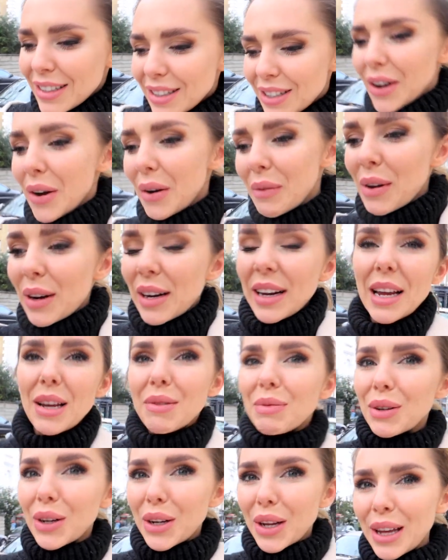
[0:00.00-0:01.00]
So I'm gonna
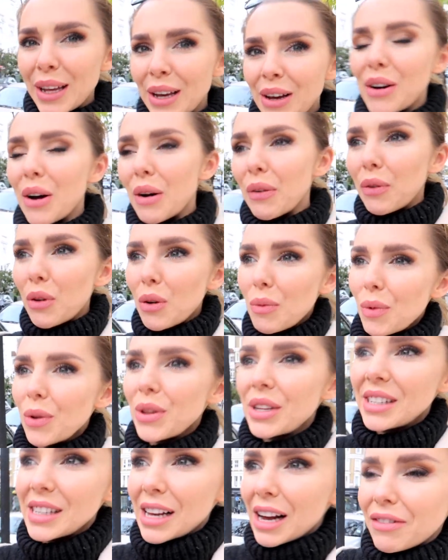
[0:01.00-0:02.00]
keep looking. I've got a few more this